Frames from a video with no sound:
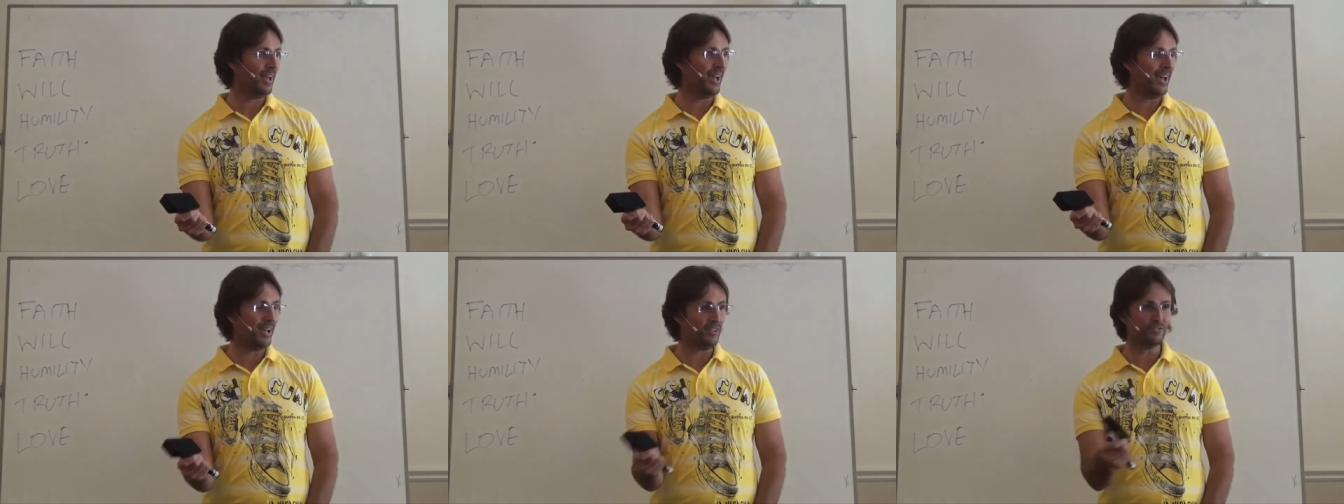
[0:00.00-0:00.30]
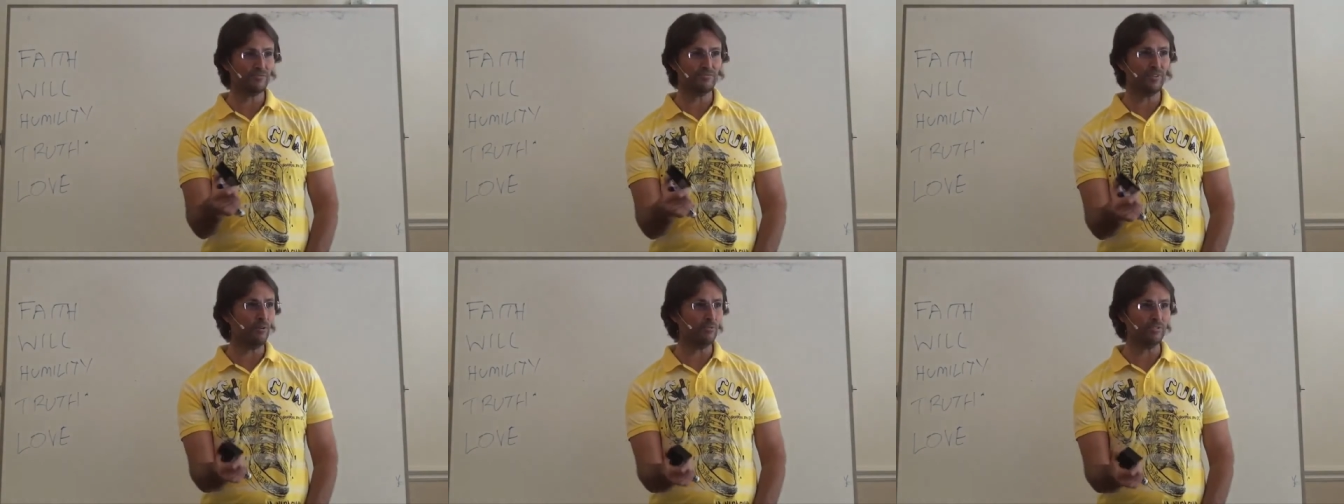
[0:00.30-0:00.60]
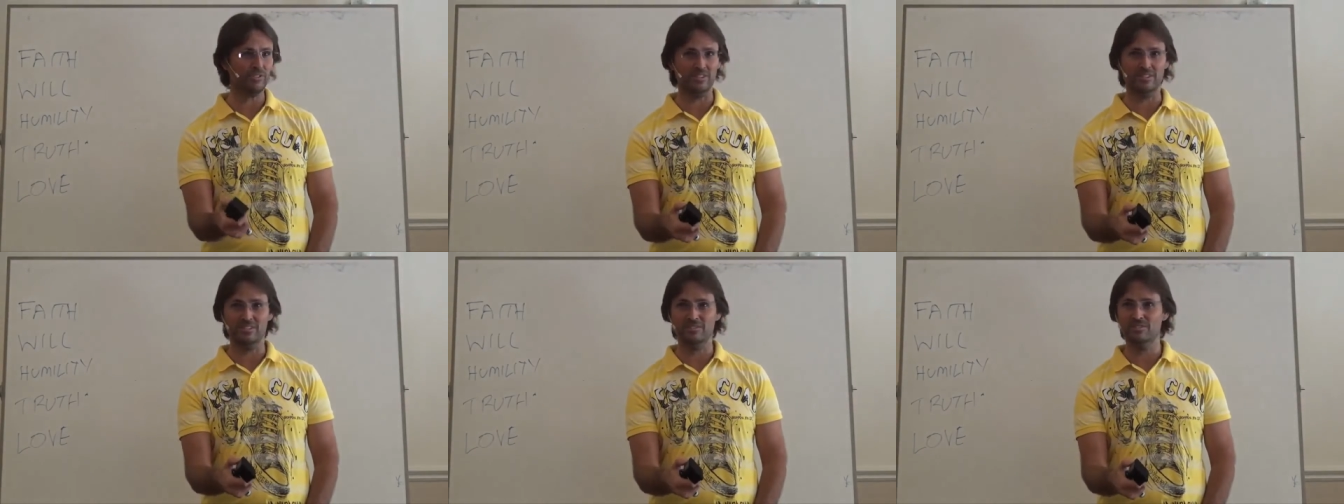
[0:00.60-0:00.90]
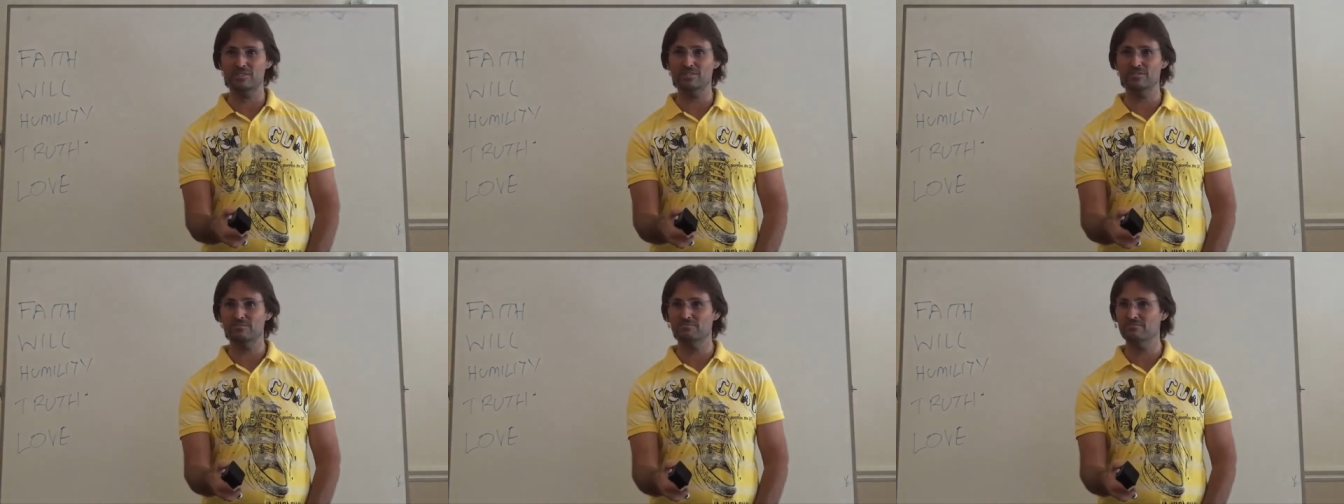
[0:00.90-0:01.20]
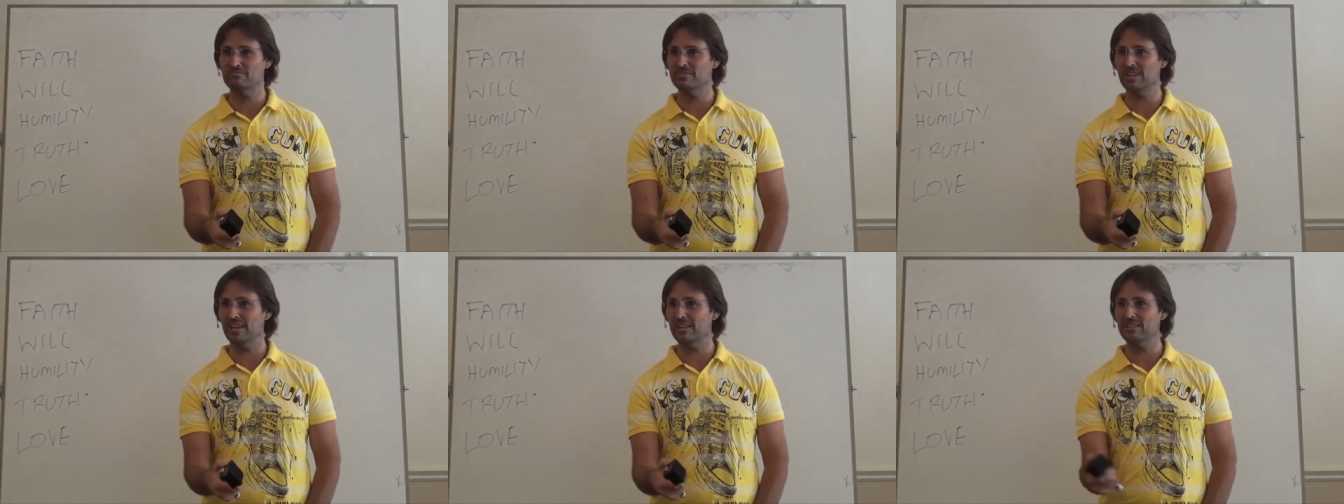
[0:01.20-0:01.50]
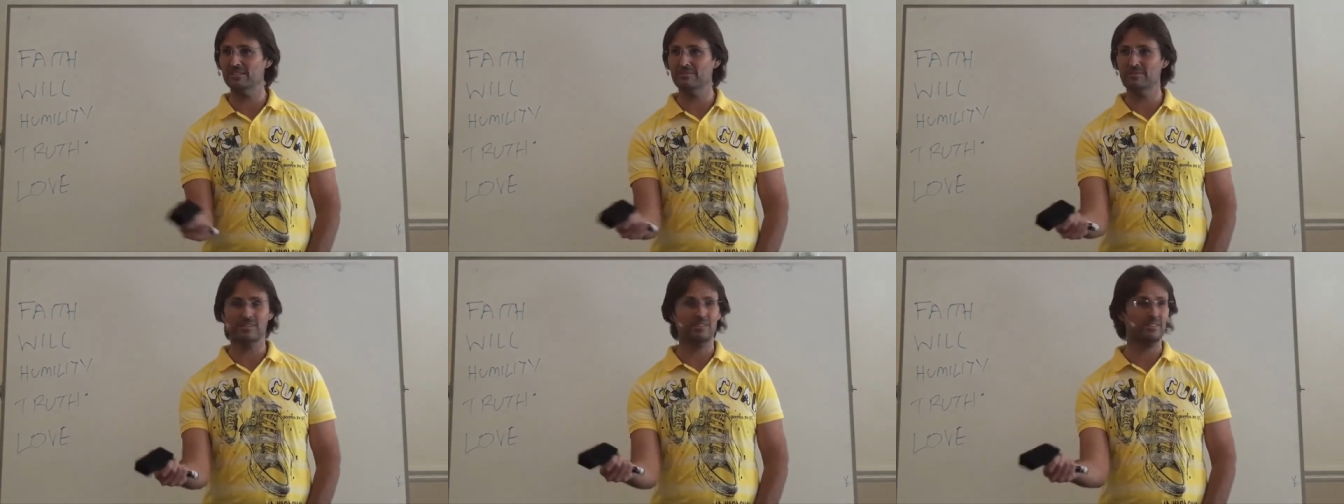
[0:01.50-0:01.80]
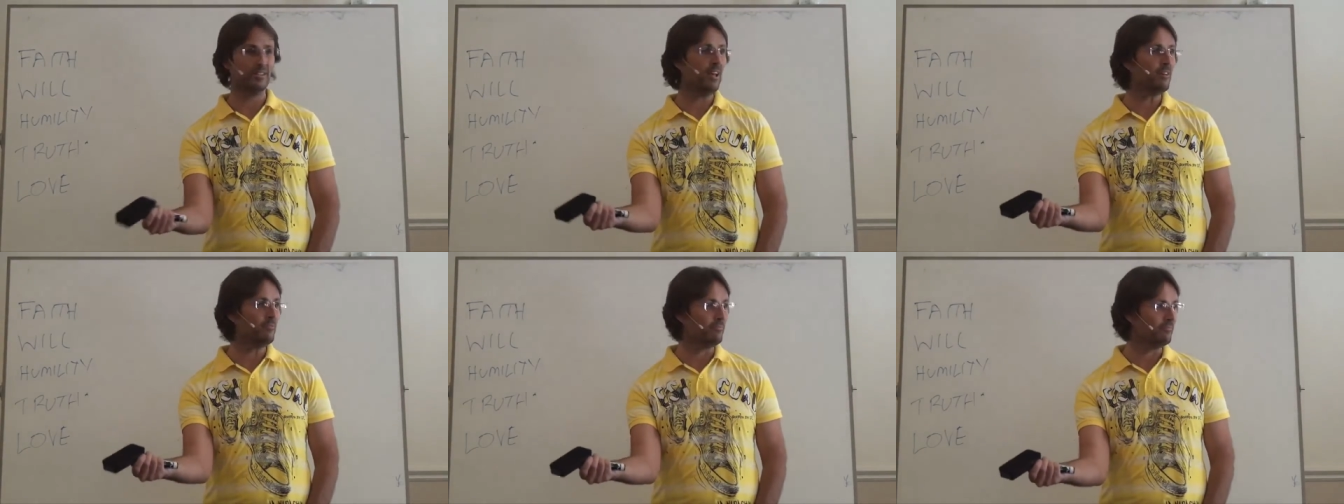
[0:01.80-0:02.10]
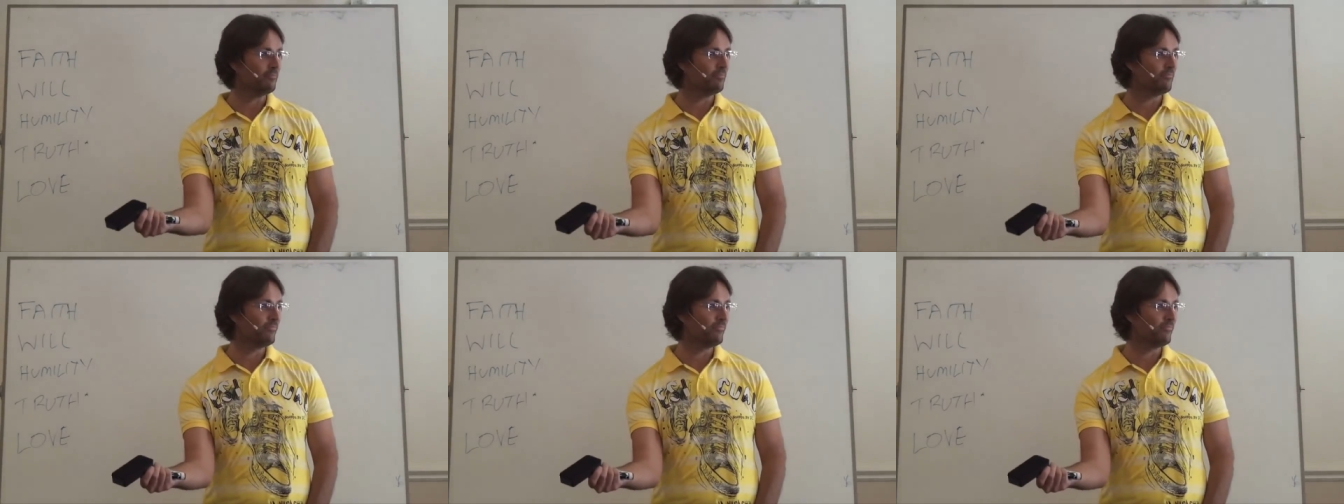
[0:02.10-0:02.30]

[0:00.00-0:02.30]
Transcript: as faulty and just taken to the dump.